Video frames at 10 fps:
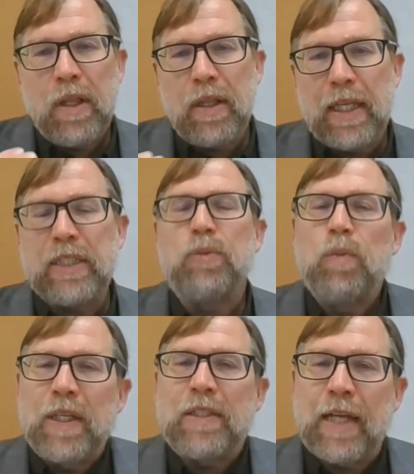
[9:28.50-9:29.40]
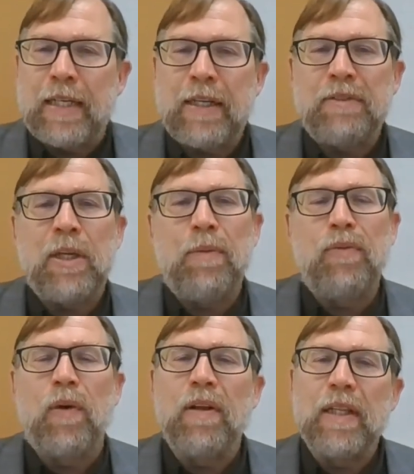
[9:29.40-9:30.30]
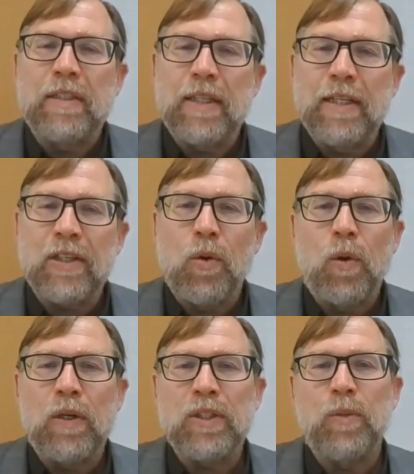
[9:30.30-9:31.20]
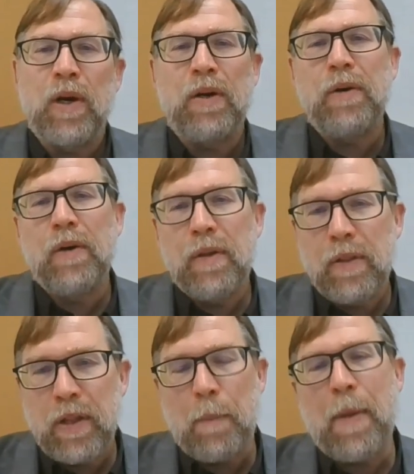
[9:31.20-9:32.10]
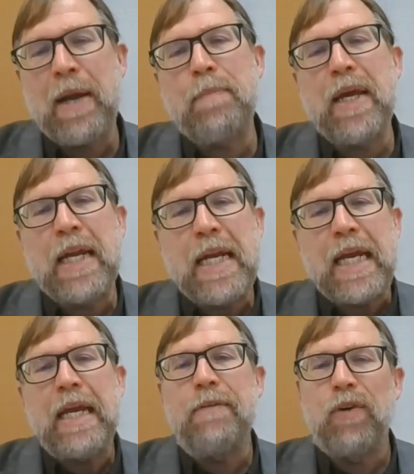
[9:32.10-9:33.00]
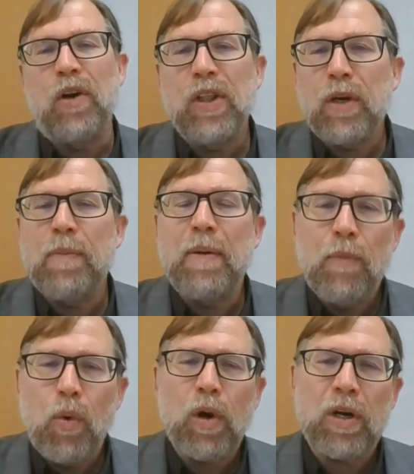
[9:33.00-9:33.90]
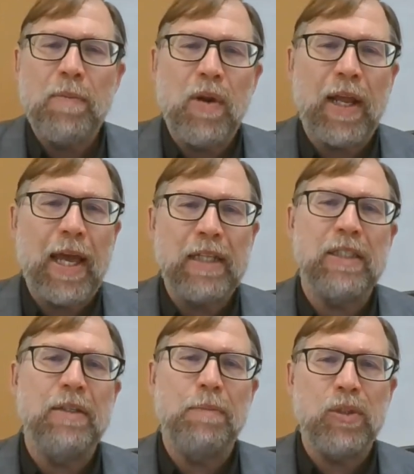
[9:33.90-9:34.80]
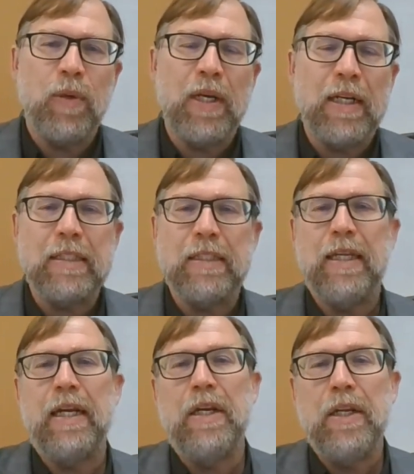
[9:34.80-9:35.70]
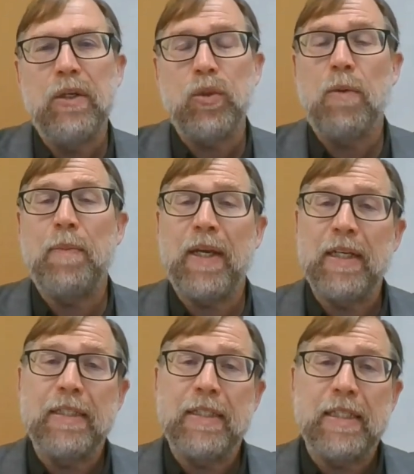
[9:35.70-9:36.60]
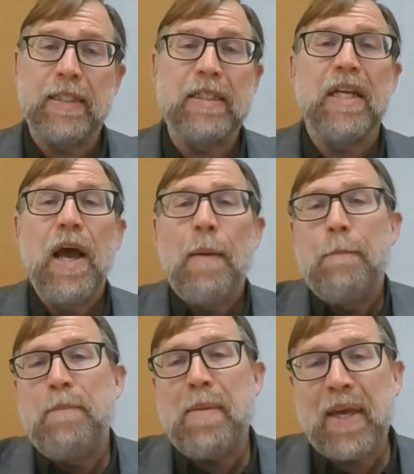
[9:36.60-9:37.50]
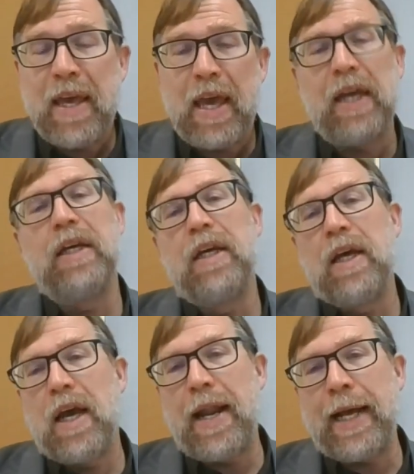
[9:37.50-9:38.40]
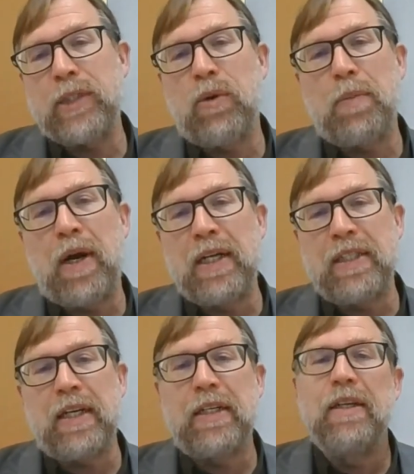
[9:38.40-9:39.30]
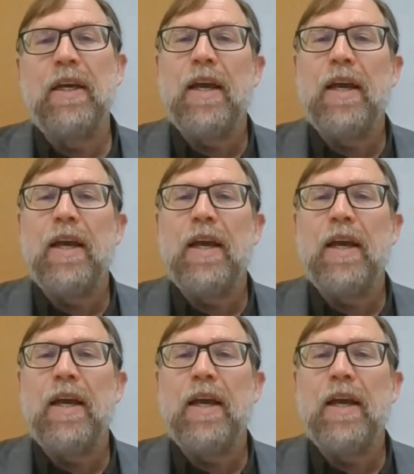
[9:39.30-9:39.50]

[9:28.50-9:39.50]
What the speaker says: This, as I've said before, this is a course where there might be a need for a little bit more communication between us than usual, because this is mimicking an actual project.